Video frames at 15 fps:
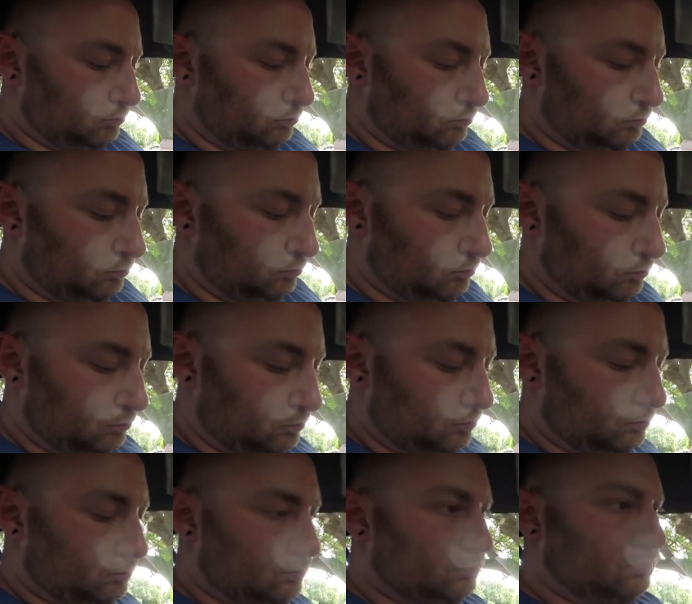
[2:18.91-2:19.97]
when I spent
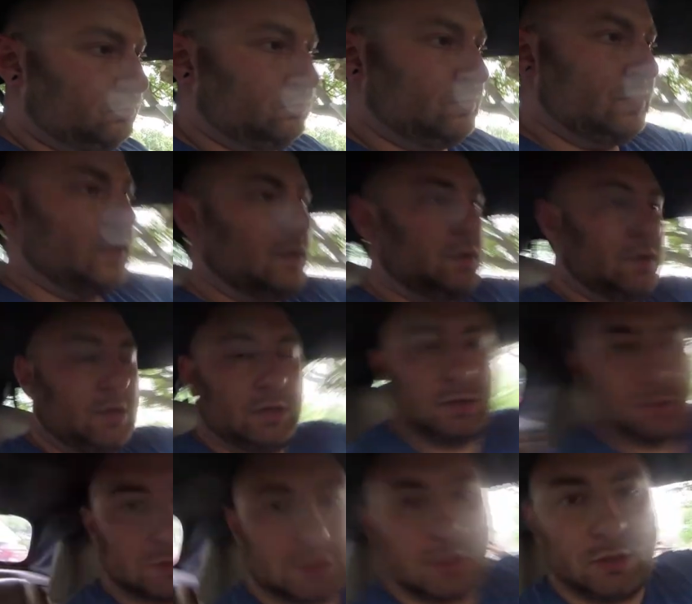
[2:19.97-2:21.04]
this.
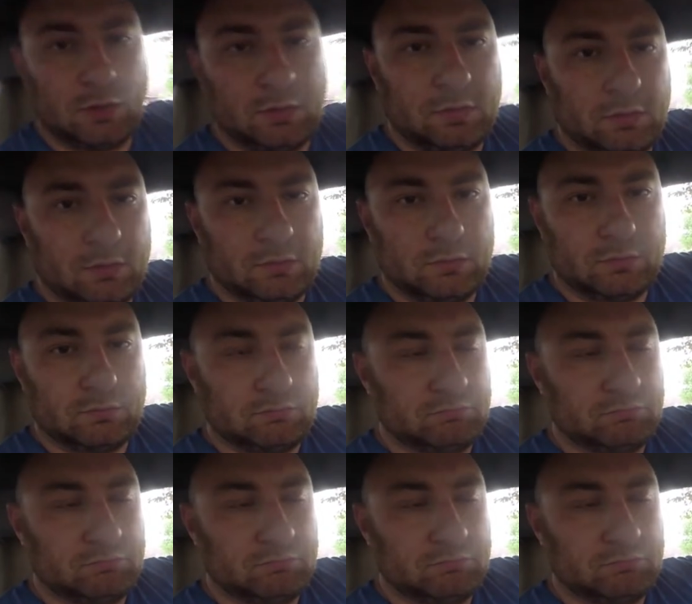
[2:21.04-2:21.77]
So